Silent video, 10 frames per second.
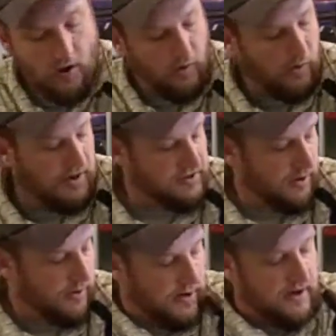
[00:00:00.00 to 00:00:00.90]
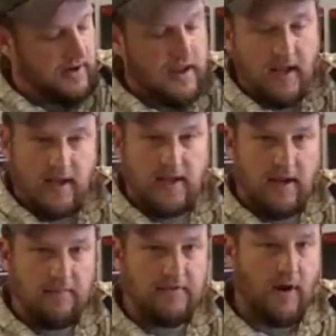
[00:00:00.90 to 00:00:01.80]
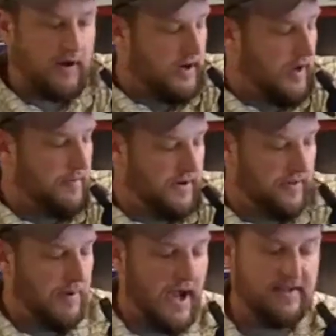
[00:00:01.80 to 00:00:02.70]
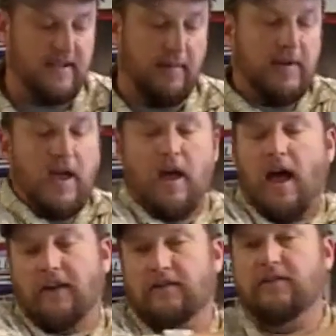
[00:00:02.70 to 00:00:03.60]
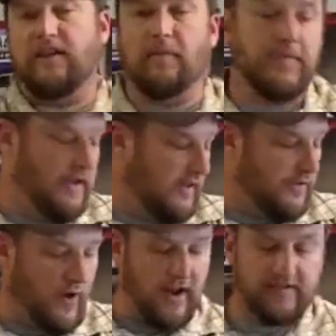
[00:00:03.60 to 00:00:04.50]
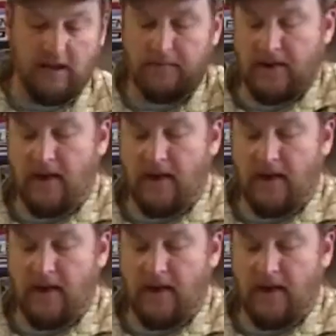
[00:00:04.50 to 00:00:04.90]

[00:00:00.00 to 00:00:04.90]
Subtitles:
roll my shoulder in, and get him to target up into the bicep. I can do the same thing in the tricep.